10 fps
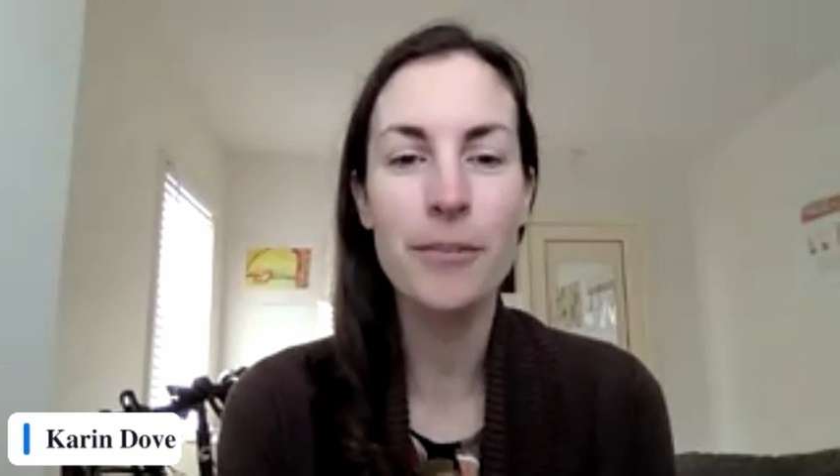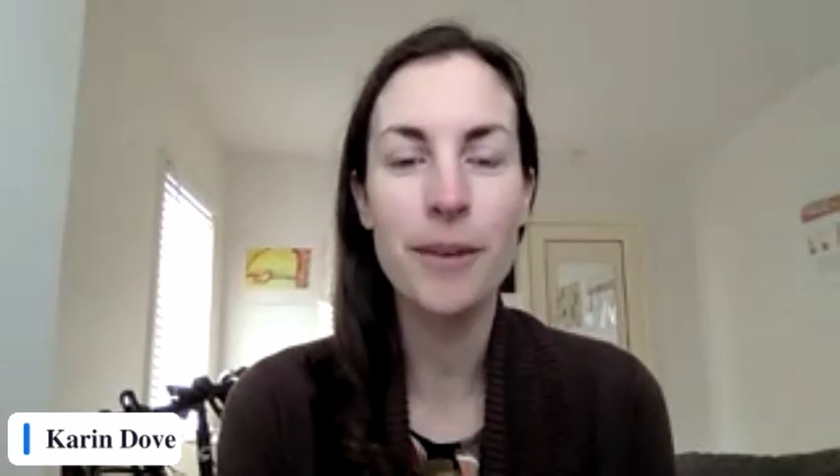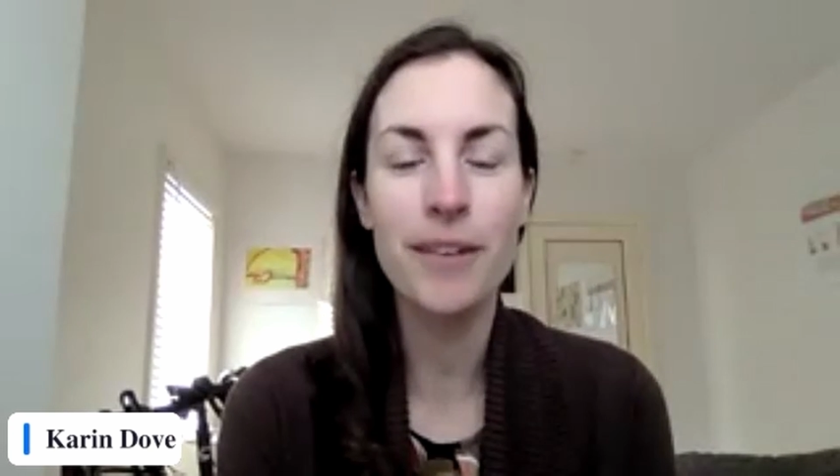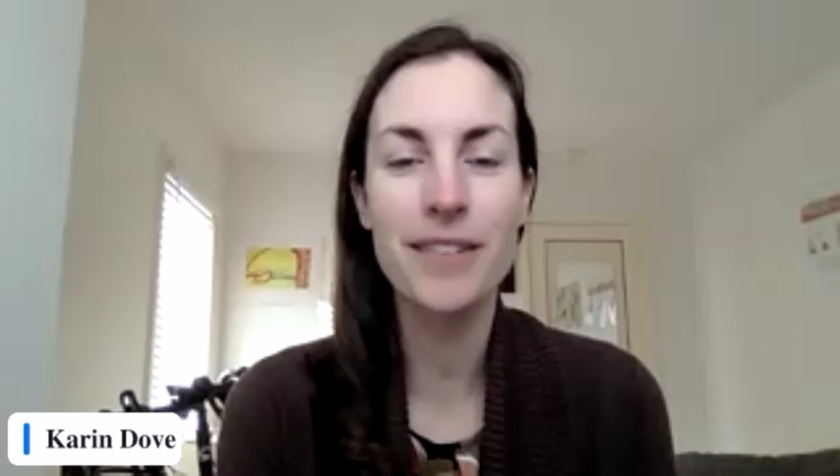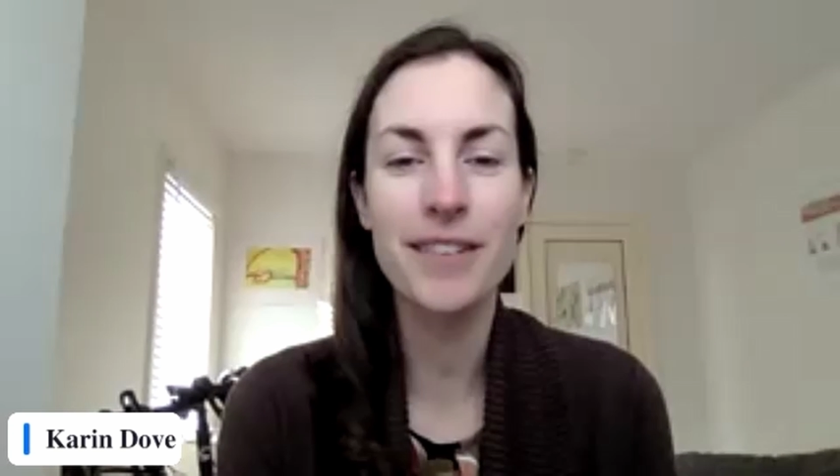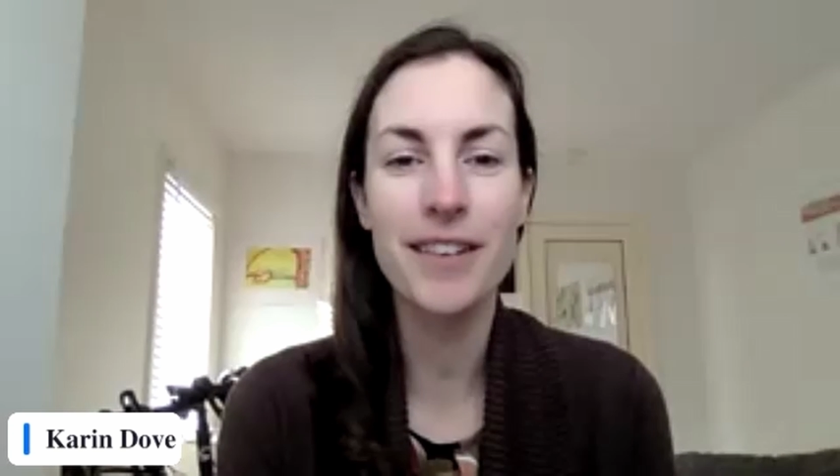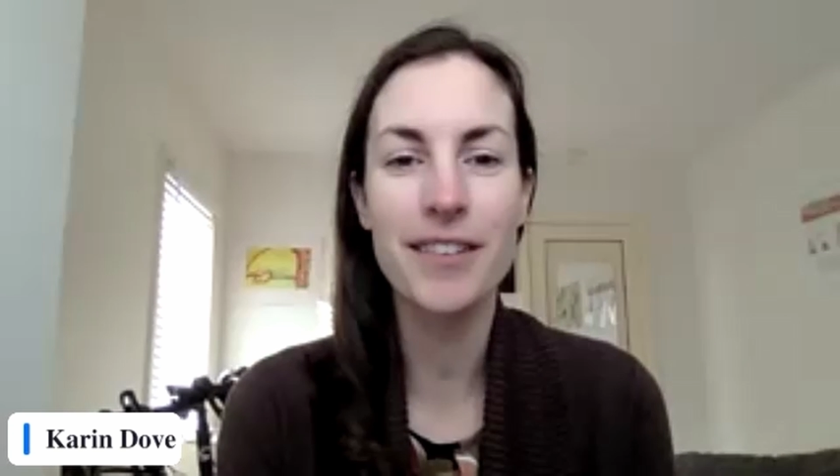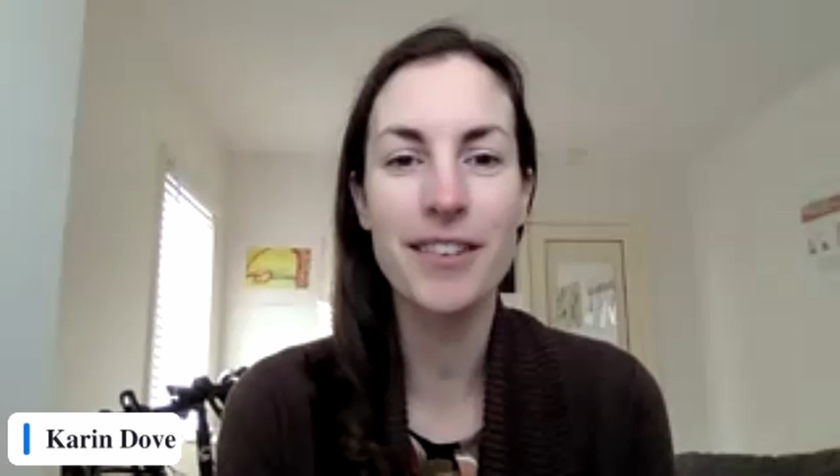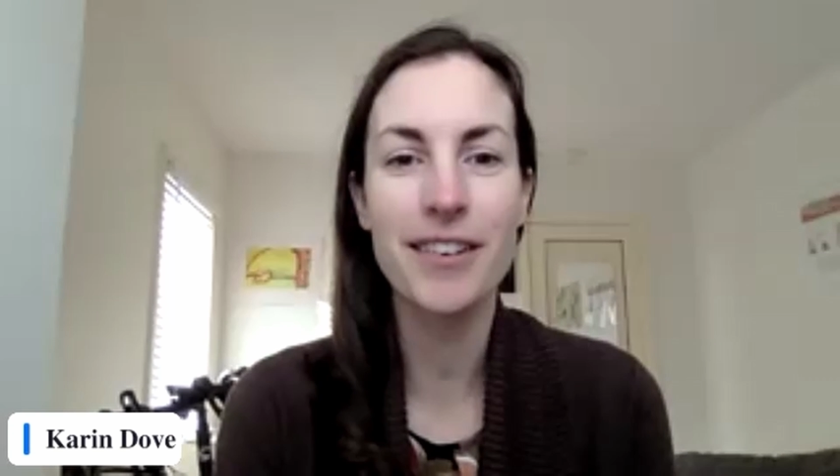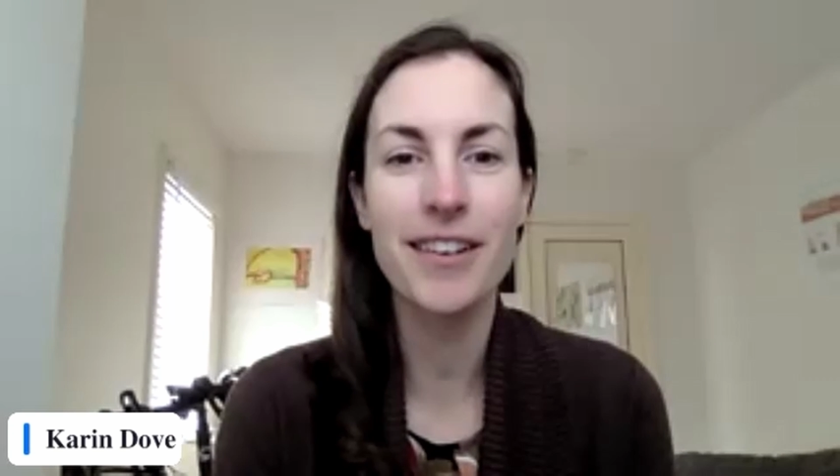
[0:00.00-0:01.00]

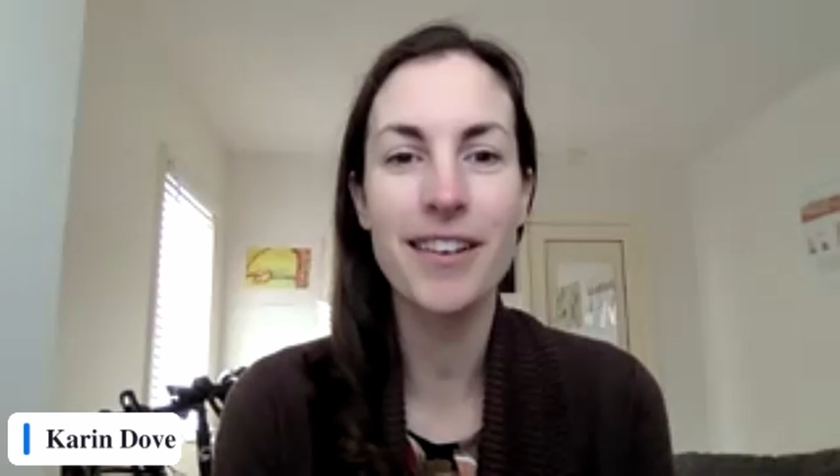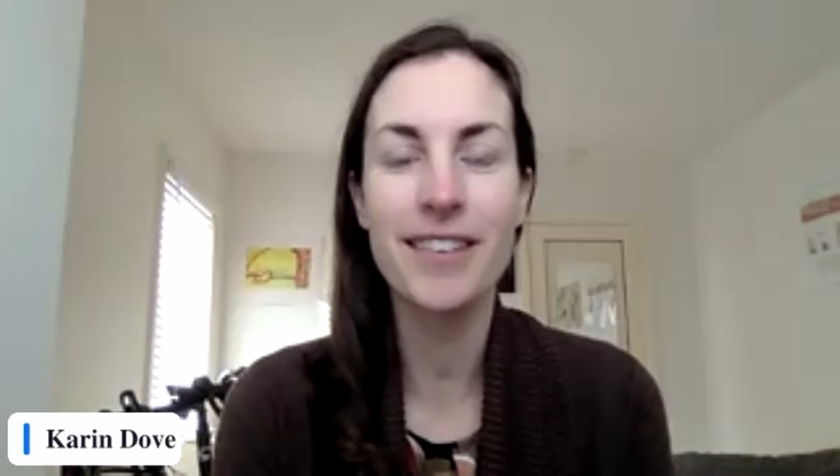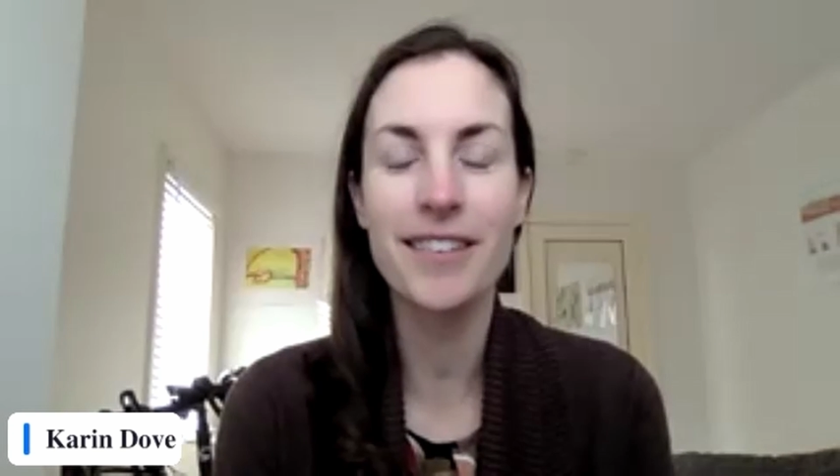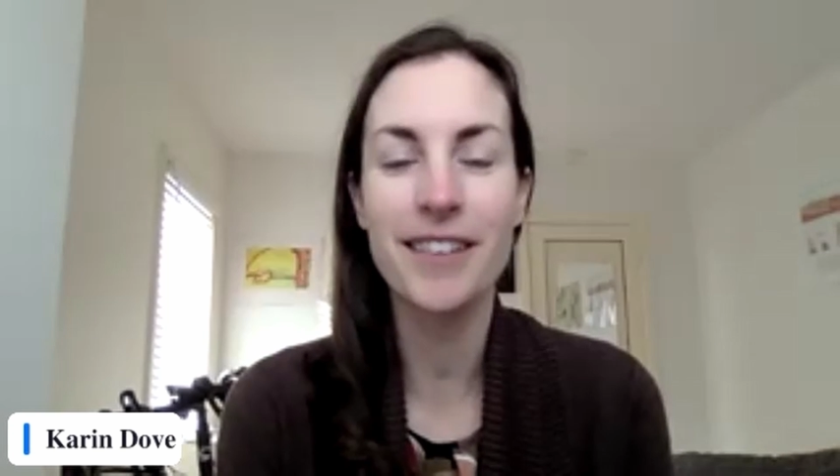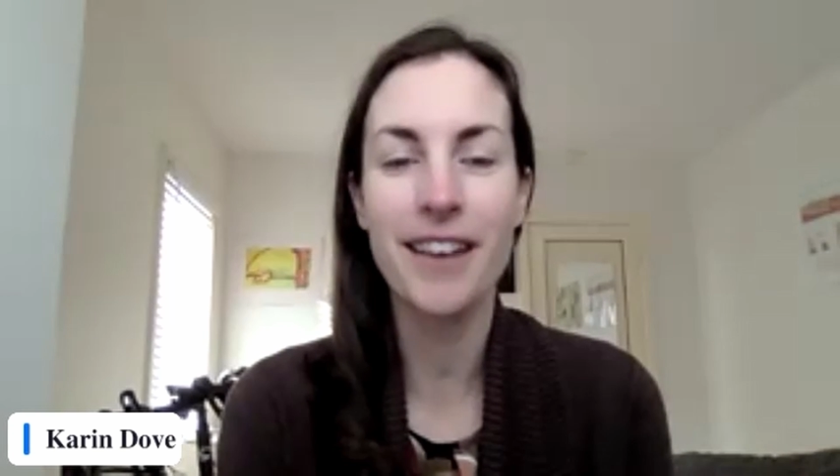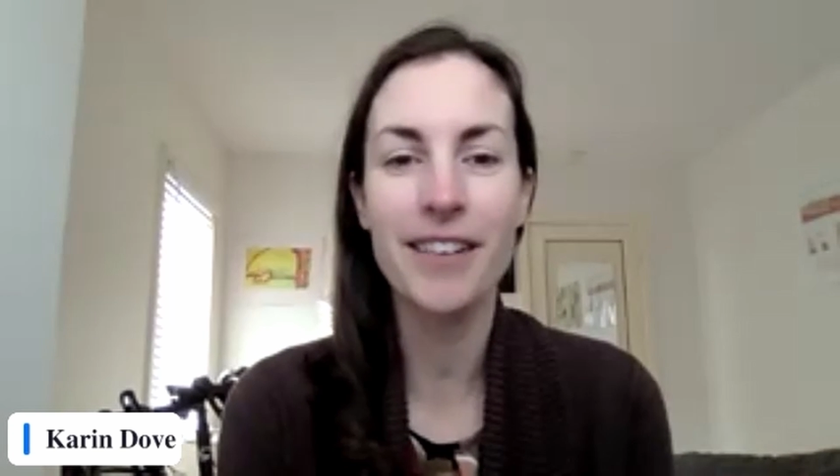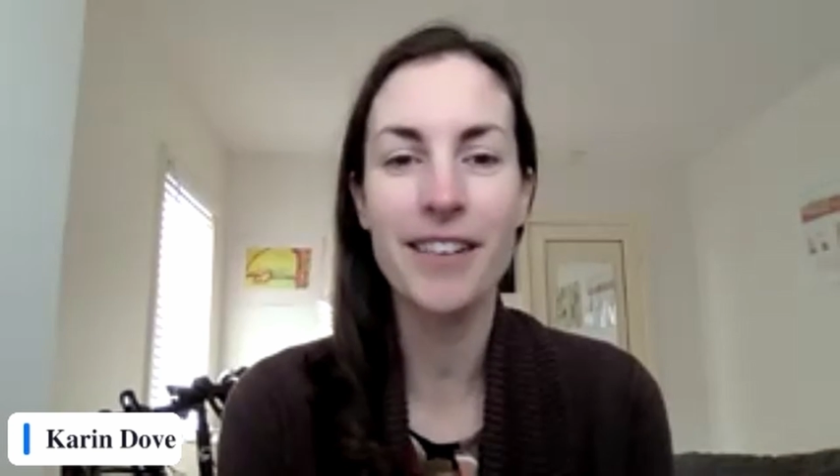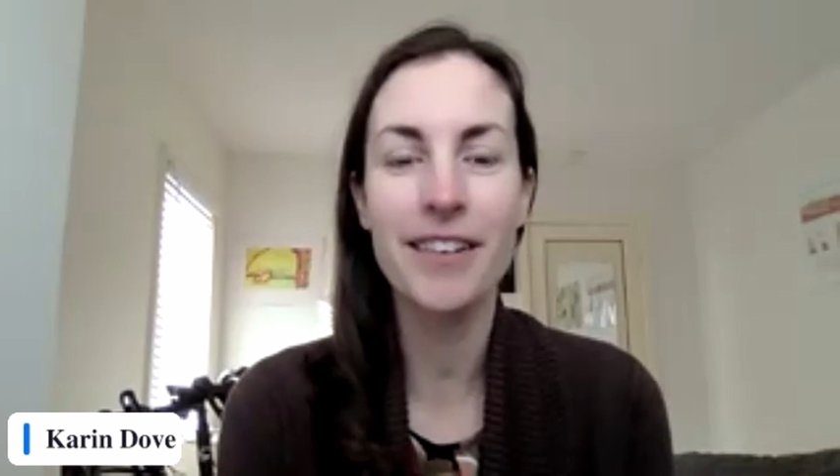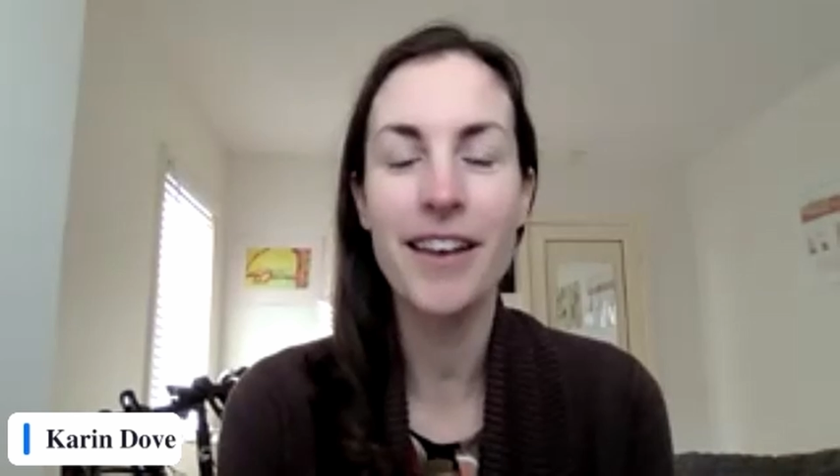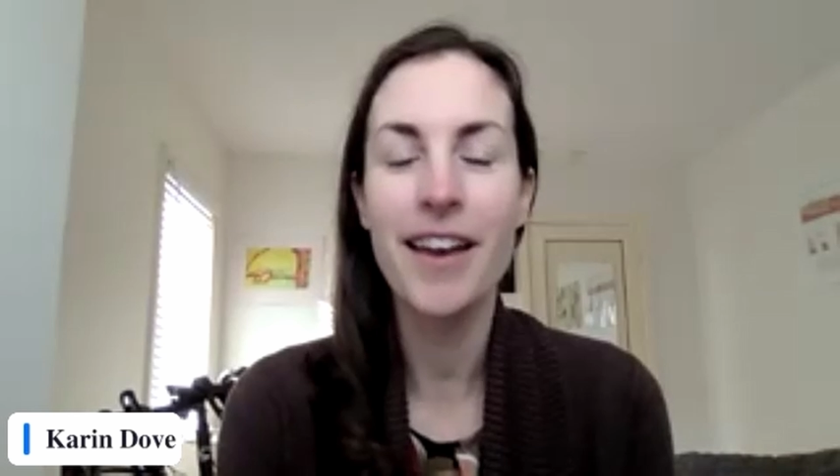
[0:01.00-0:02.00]
presentation is entitled